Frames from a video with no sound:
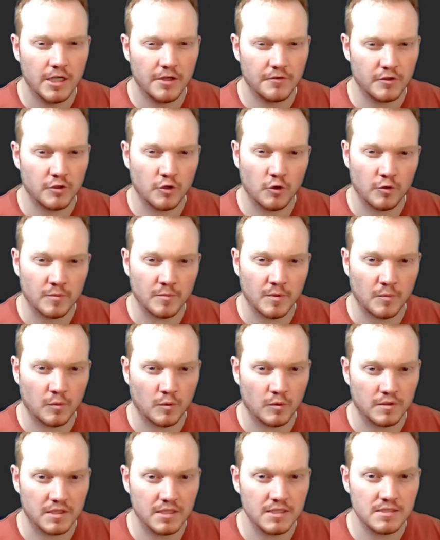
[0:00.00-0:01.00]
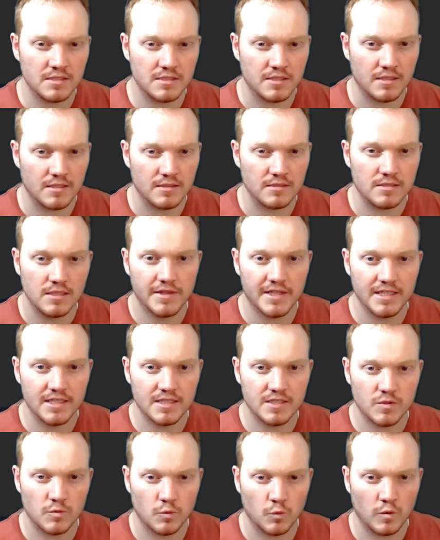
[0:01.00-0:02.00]
If you don't remember what this does,
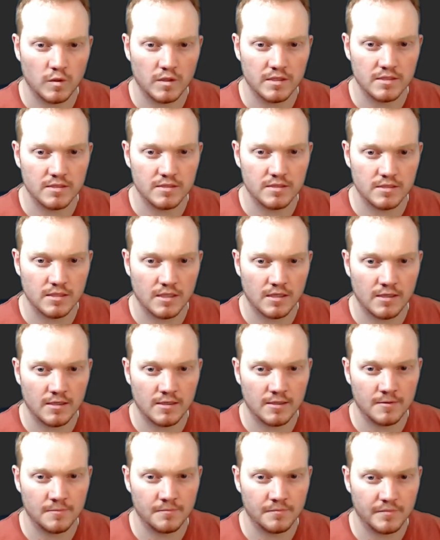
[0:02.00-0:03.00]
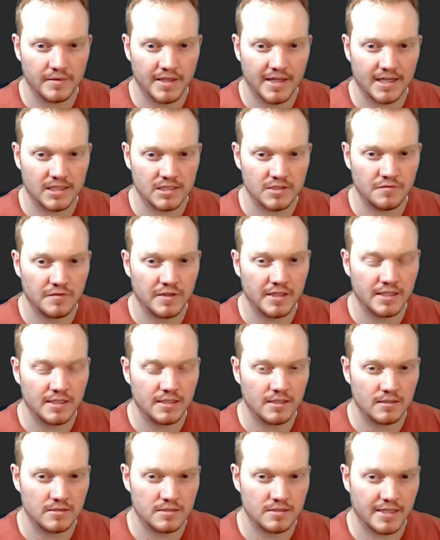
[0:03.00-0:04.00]
this was um,
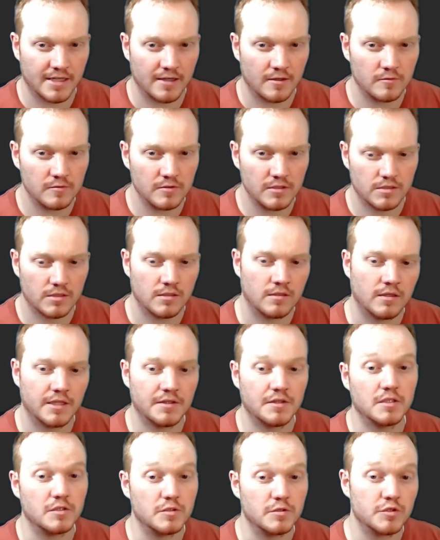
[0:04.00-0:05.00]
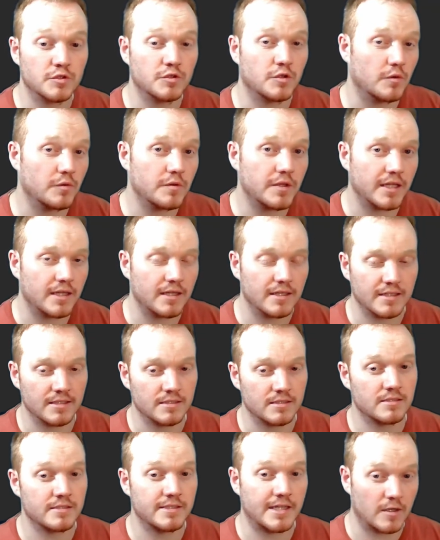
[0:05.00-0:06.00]
activating a sound to let the user know that
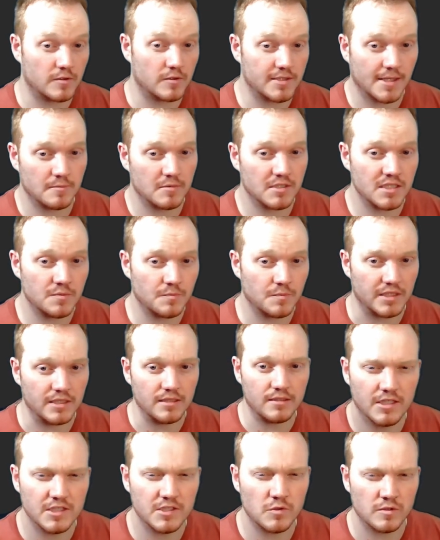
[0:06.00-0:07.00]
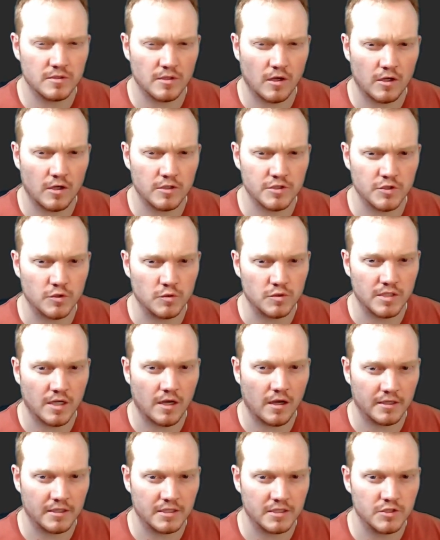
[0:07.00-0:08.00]
it's now time to speak. This was also
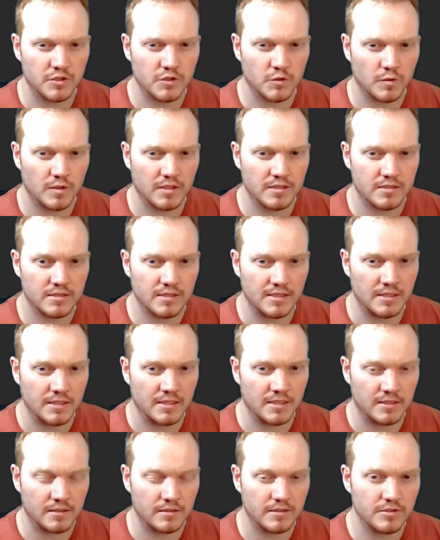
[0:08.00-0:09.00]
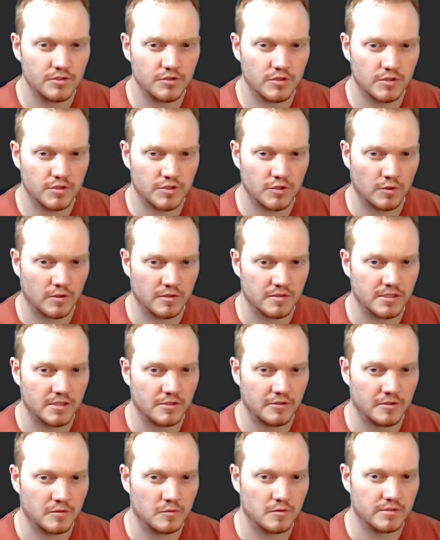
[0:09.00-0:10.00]
talking to us in English, so our
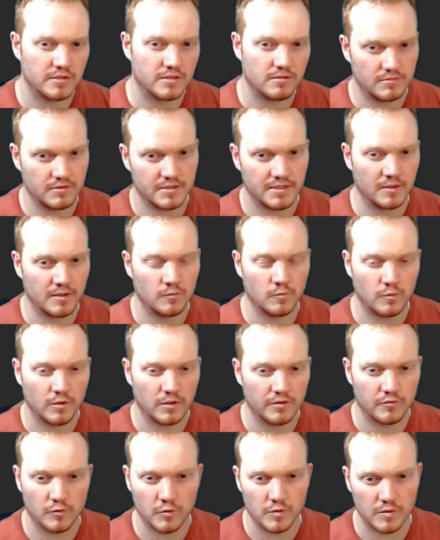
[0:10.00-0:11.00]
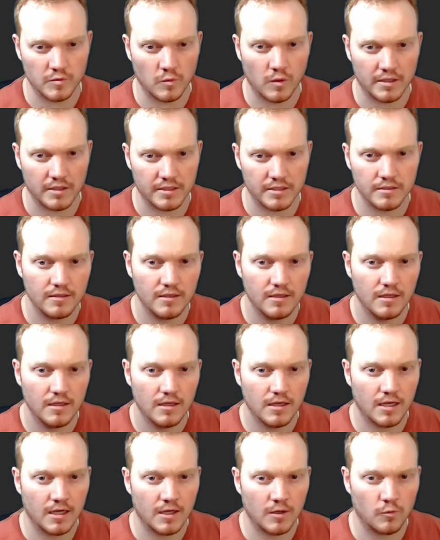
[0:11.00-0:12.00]
Siri was saying whatever we wanted.
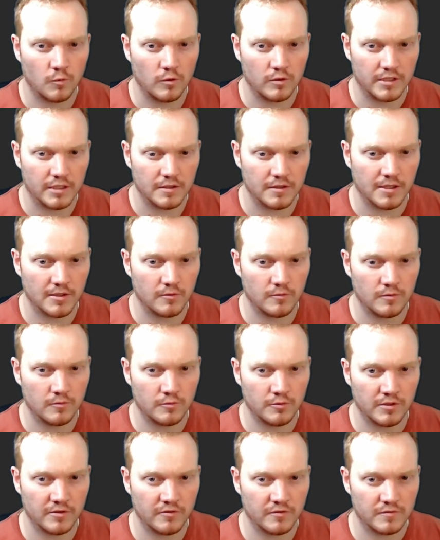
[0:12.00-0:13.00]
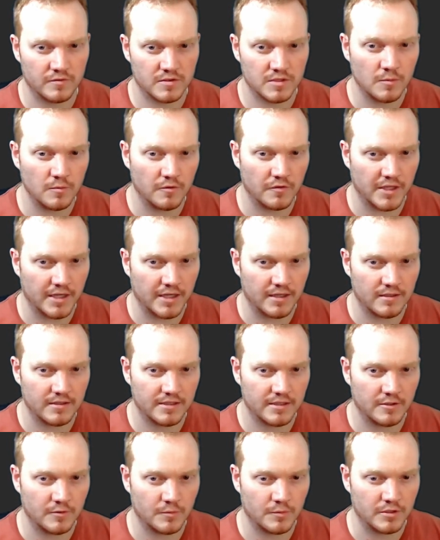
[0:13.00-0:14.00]
Uh, we'll get the, rid of some of that
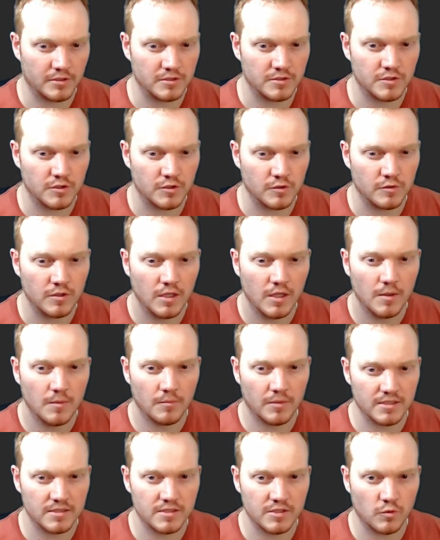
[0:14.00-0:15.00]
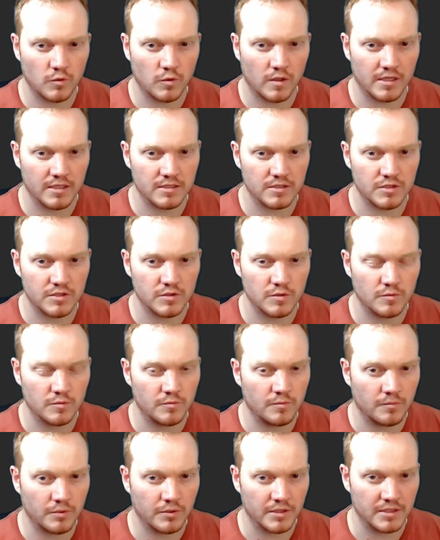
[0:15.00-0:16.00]
here pretty soon, but I still want it to
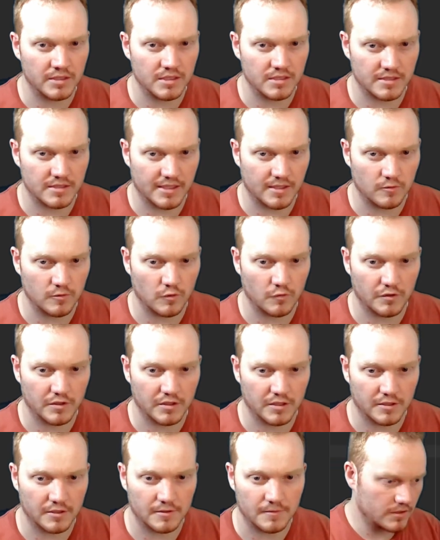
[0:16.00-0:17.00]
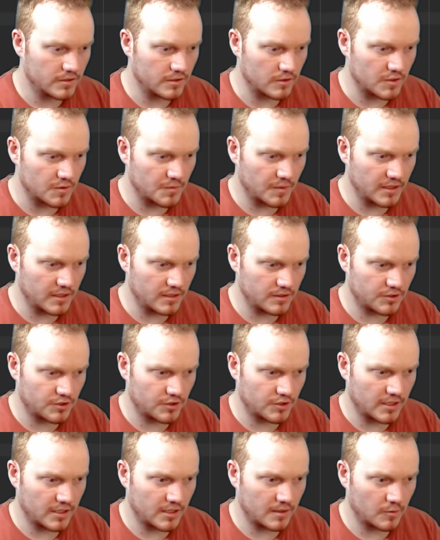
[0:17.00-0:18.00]
play this sound over here. So
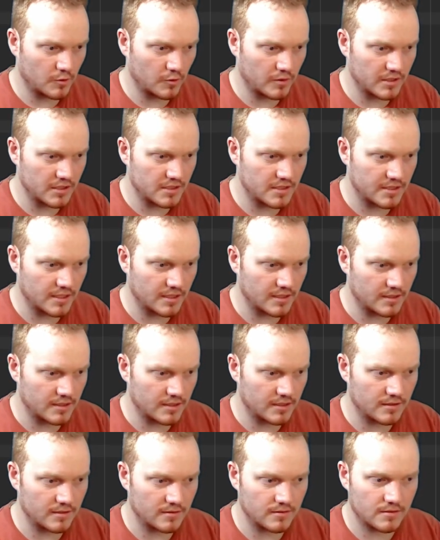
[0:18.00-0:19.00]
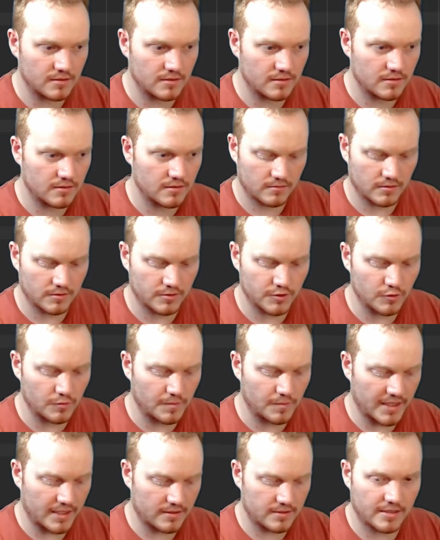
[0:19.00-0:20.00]
speech, and I'm going to send it, I'll do
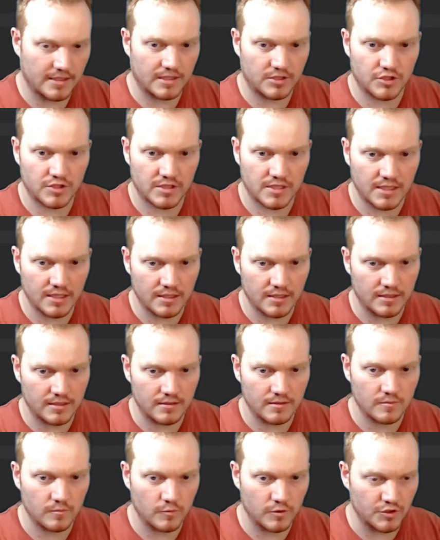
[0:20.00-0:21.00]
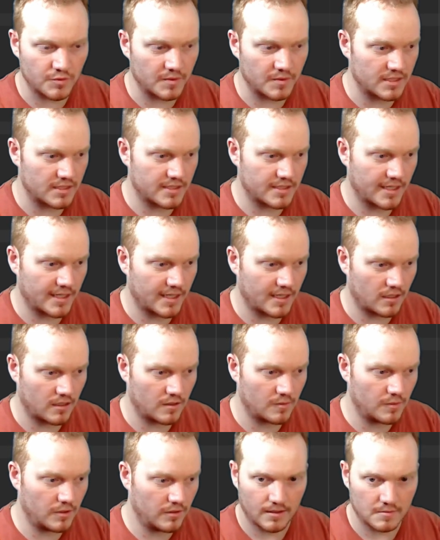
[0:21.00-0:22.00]
backslash T, which means
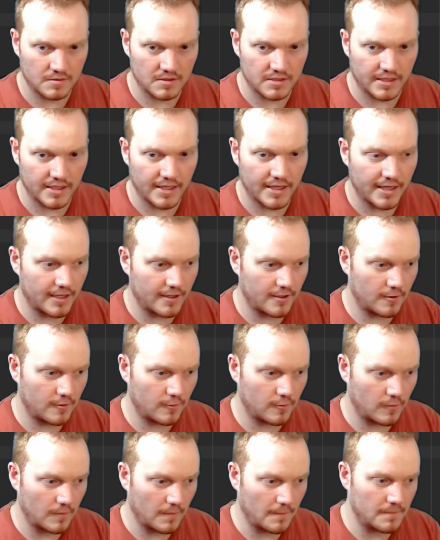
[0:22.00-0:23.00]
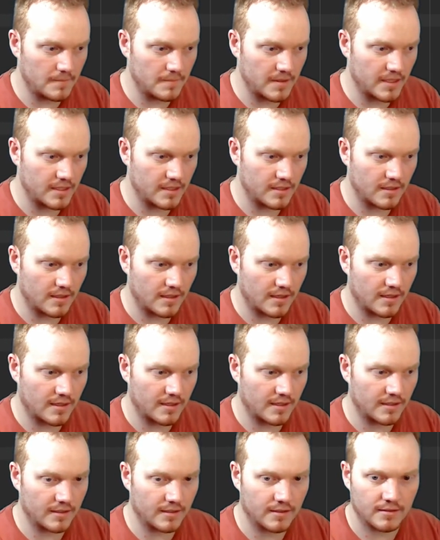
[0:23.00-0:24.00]
tab, and say, how may
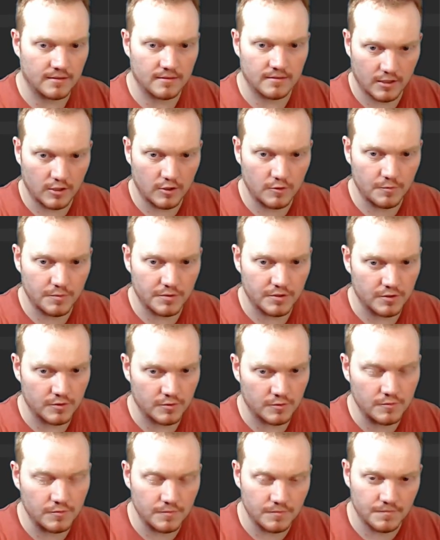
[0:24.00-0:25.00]
I help you?